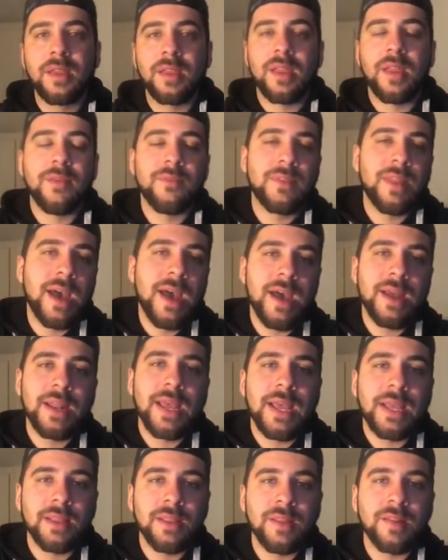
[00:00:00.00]
Give that
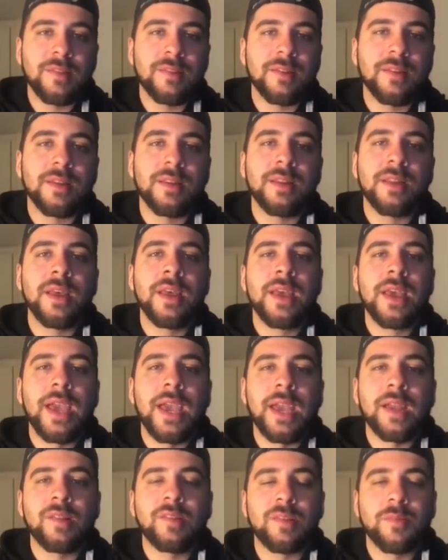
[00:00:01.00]
a listen and